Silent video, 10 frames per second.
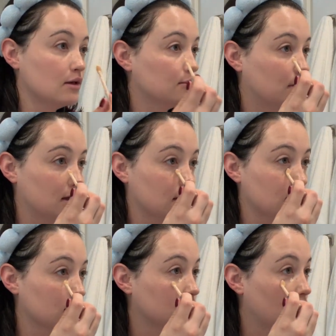But
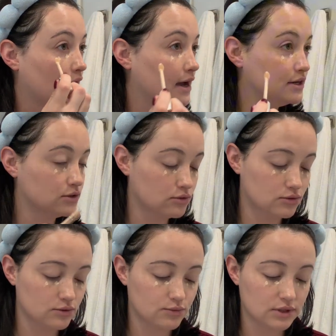yeah, I
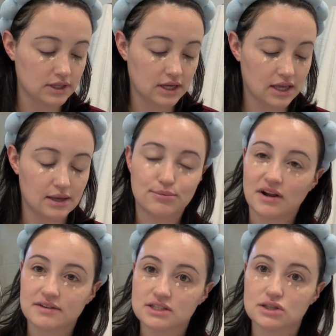don't really eat
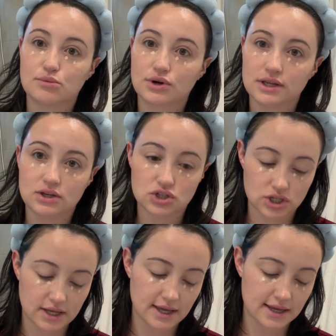breakfast in the morning
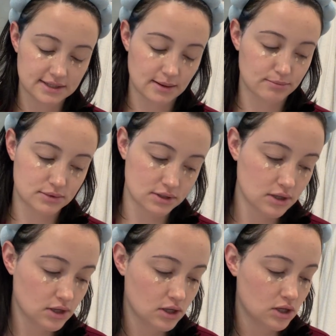usually, except
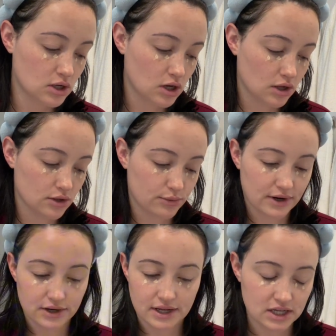on the
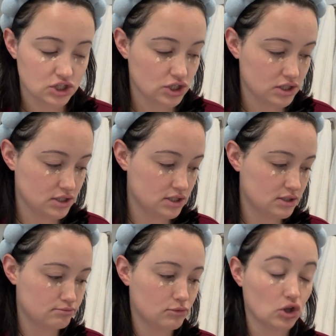rare occasions
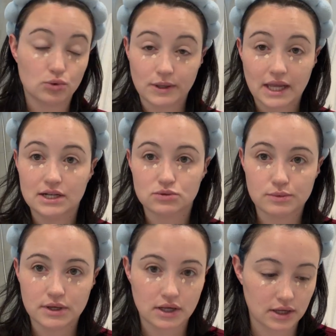on the weekends when
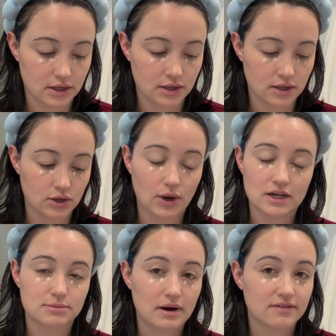we go out
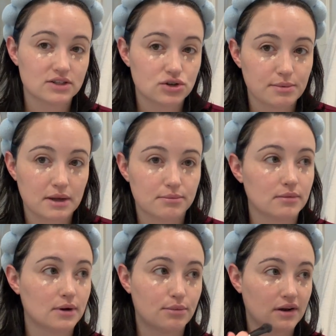to breakfast or make
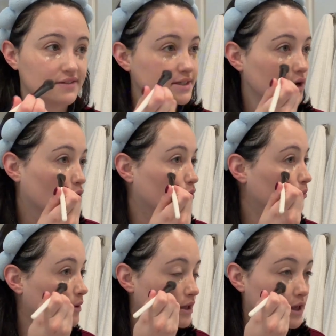a breakfast at
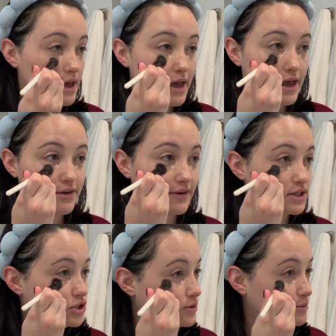home. And if I
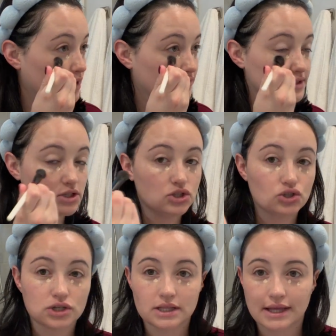do eat breakfast, it's
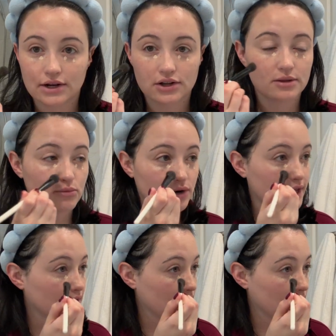usually later in the morning.